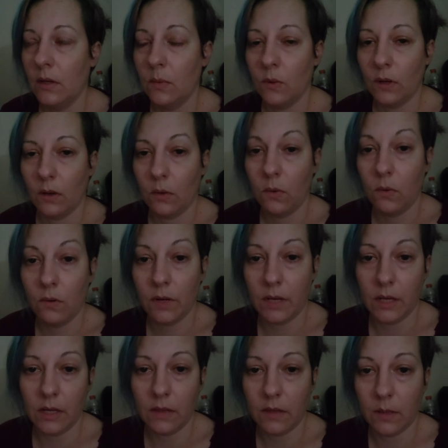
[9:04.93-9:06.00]
we're not hoarding
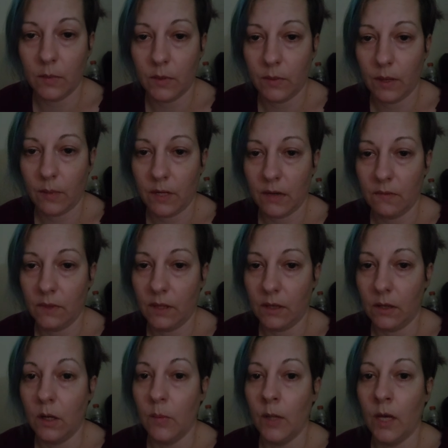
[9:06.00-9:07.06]
anything, but we happen to have, like,
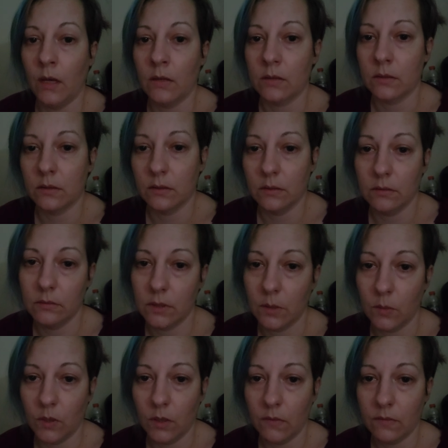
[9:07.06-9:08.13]
a mask and some
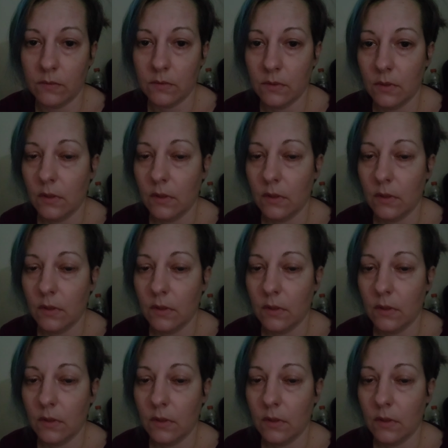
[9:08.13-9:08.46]
gloves.